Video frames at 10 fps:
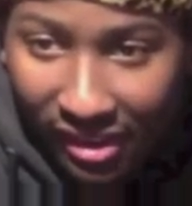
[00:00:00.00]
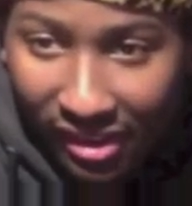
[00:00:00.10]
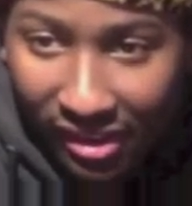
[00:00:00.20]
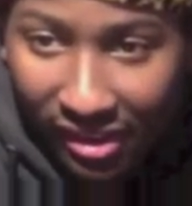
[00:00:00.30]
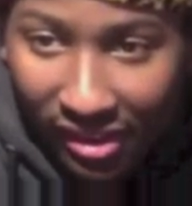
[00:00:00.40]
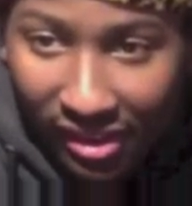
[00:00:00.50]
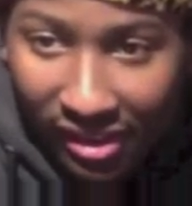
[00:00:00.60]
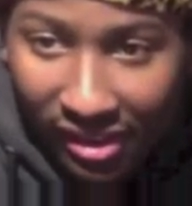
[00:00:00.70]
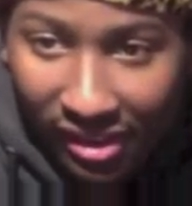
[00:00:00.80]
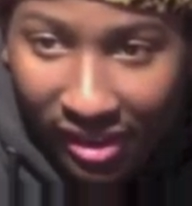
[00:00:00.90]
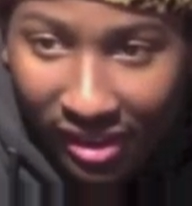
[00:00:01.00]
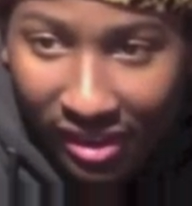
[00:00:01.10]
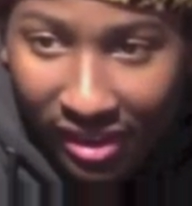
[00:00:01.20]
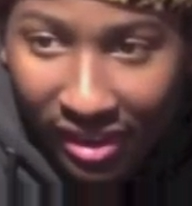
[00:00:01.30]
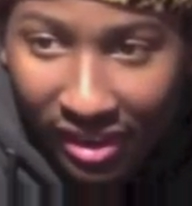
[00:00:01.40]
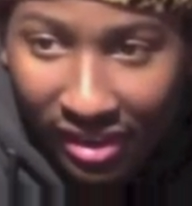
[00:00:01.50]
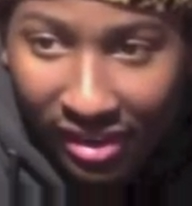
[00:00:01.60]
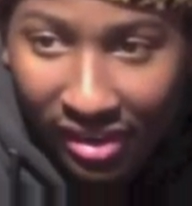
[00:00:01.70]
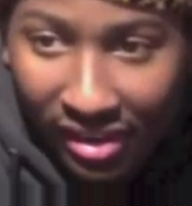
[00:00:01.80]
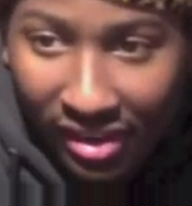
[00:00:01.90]

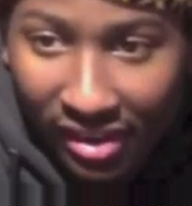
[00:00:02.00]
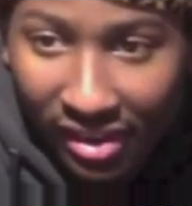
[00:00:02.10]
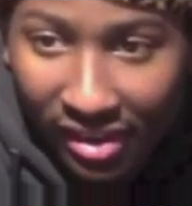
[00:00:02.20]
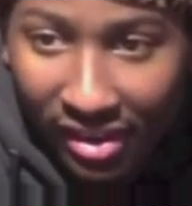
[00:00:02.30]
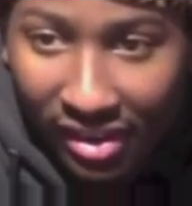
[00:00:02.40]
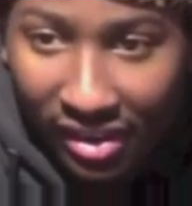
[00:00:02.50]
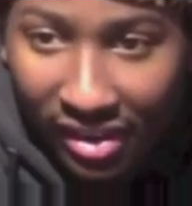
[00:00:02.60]
No words are spoken by the person on screen.